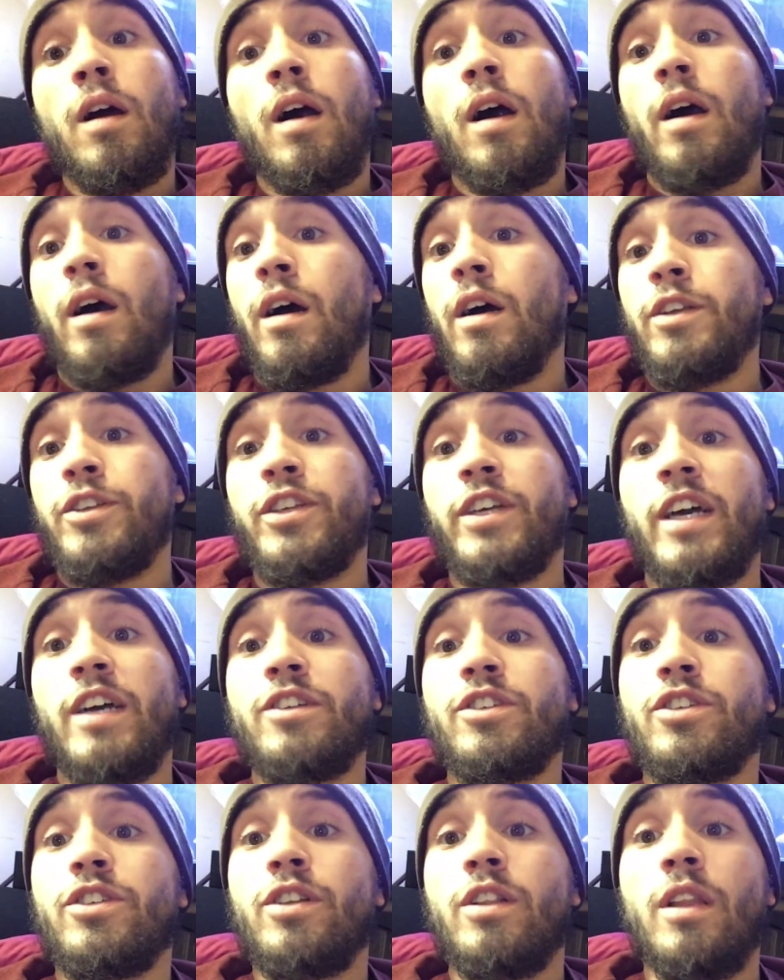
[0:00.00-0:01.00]
You
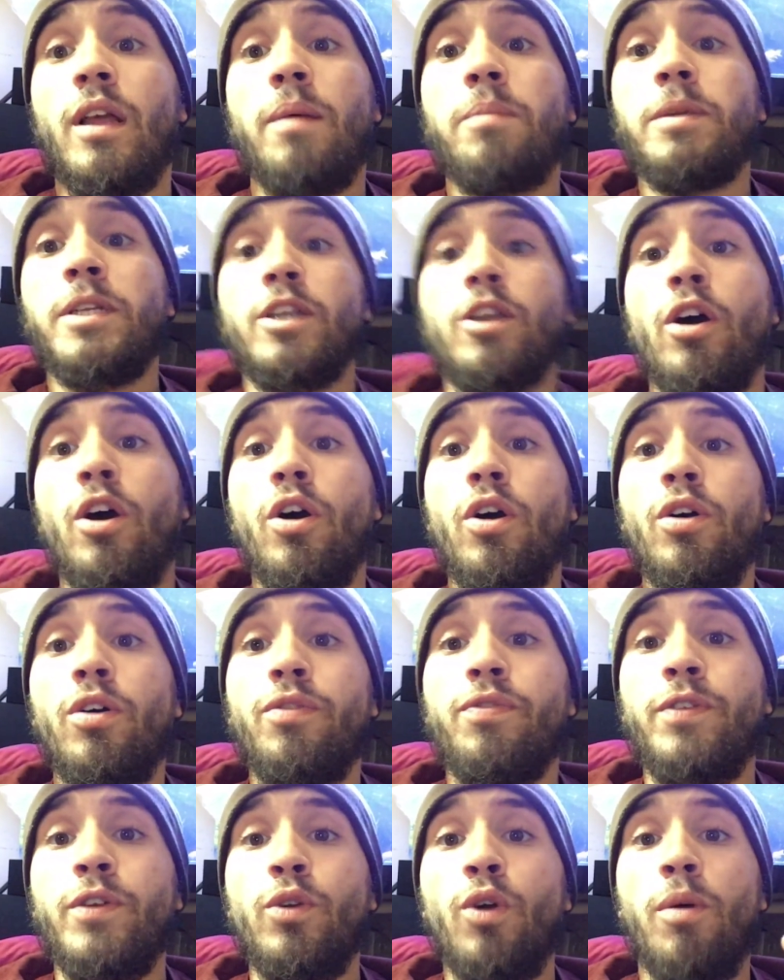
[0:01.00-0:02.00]
guys should let me know
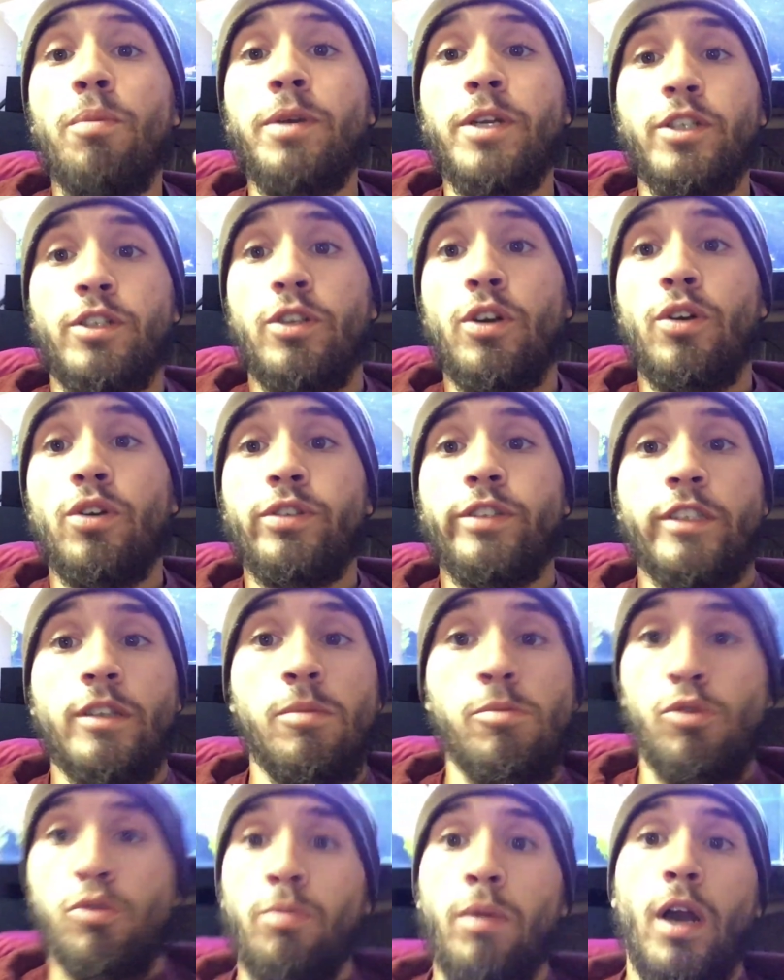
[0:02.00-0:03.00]
if you want me to go to
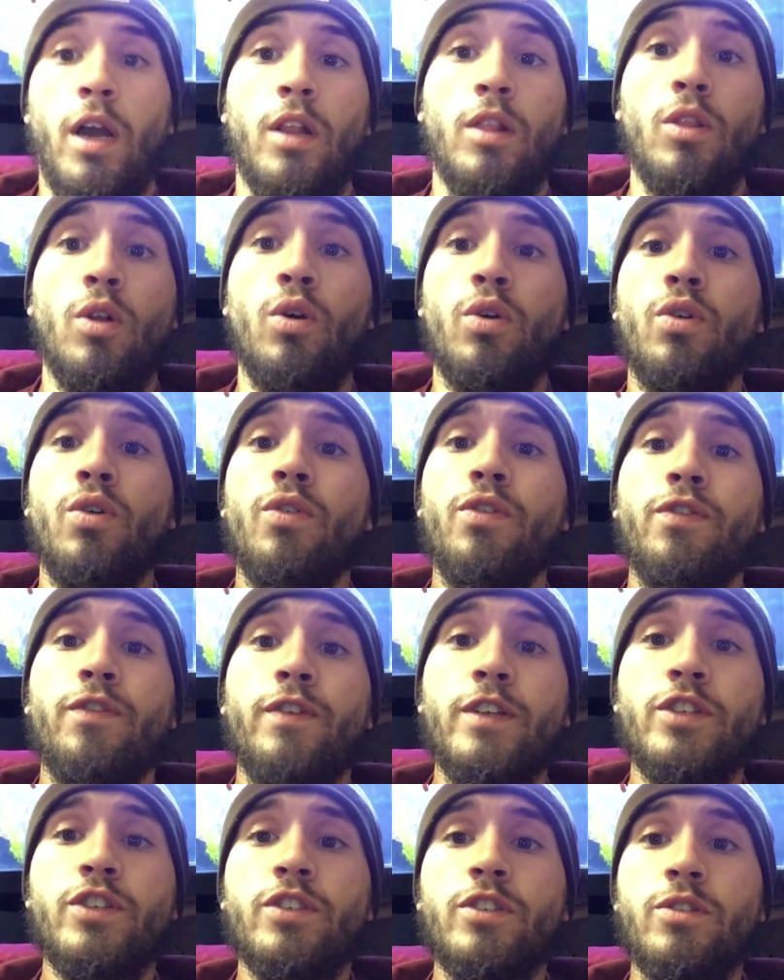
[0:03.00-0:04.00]
some of my local
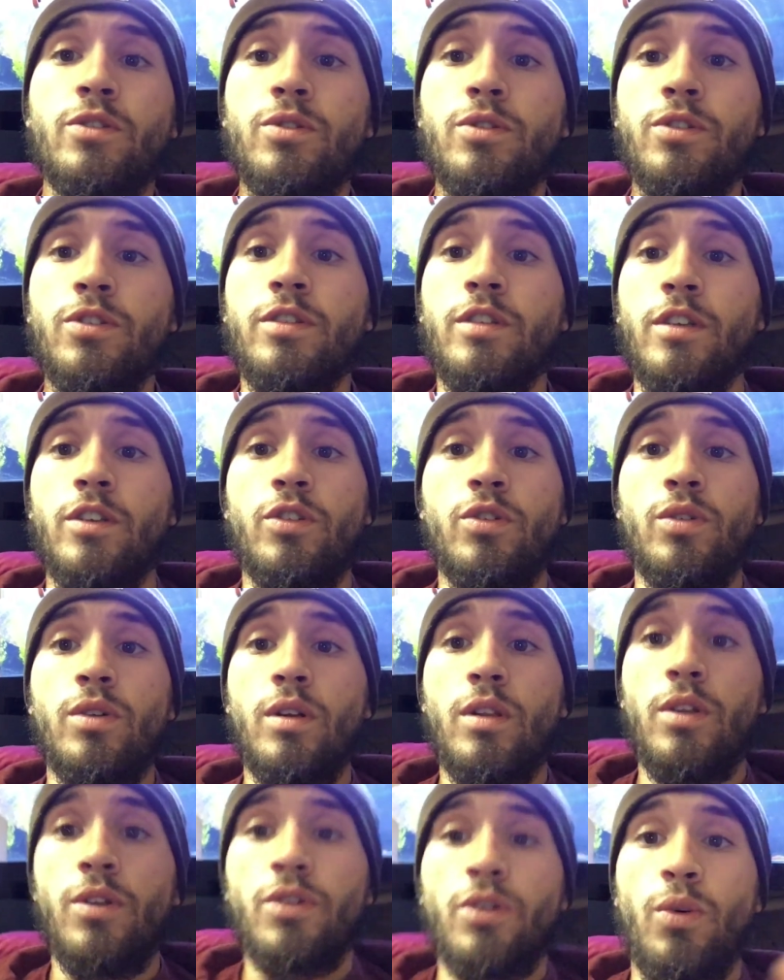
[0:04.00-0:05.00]
fish stores and do a
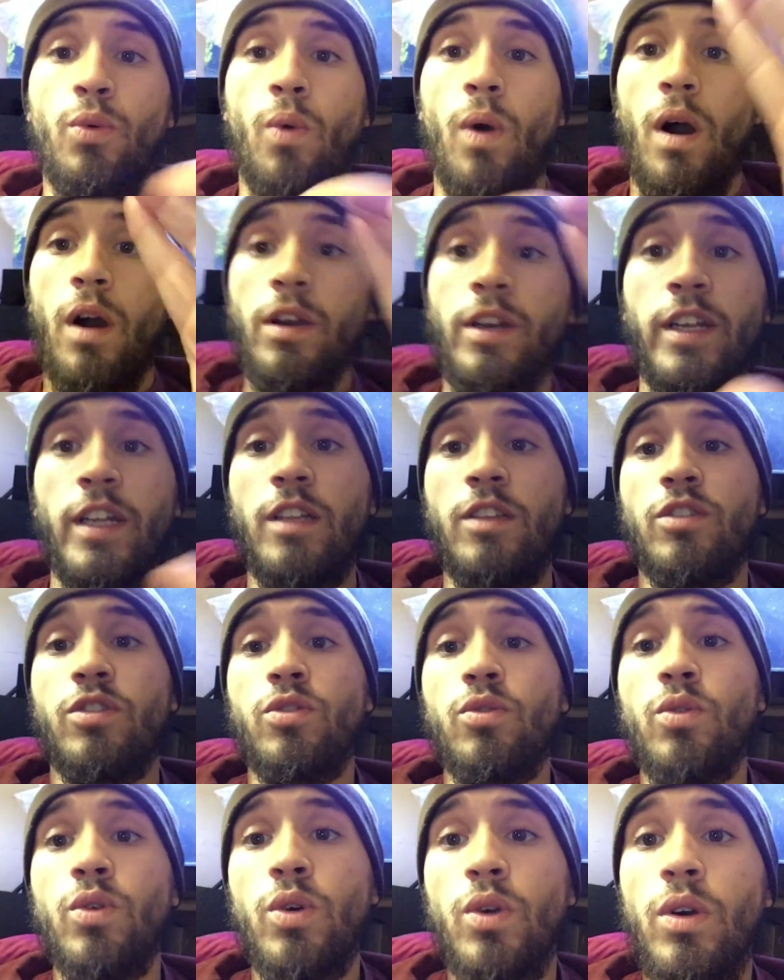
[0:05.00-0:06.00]
little walk-in
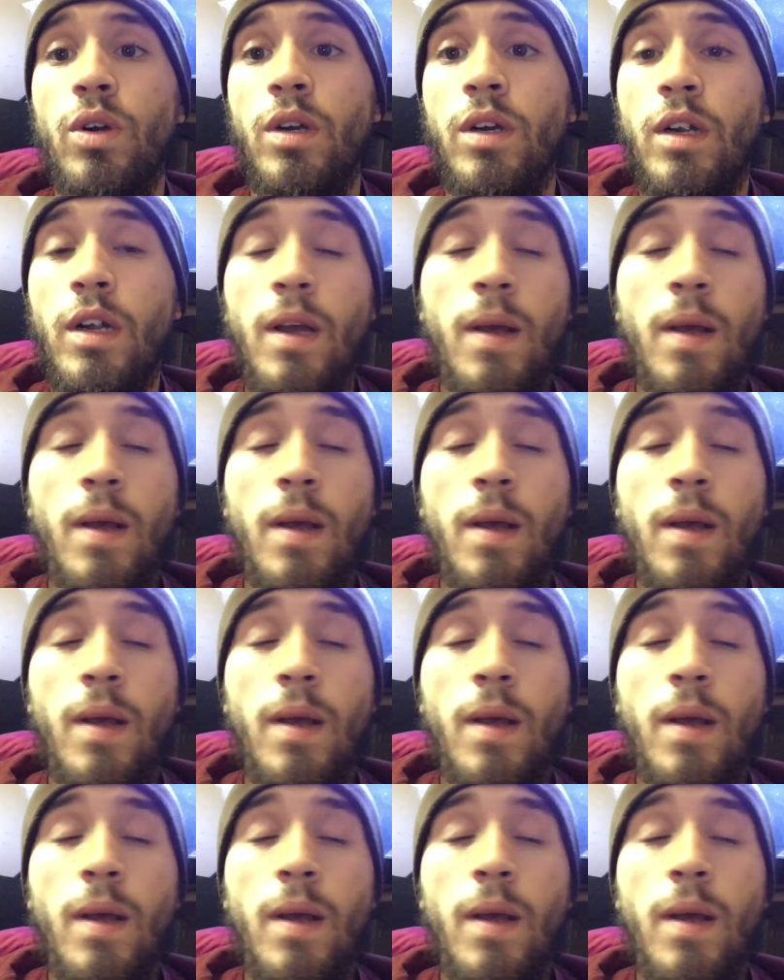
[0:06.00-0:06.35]
tour,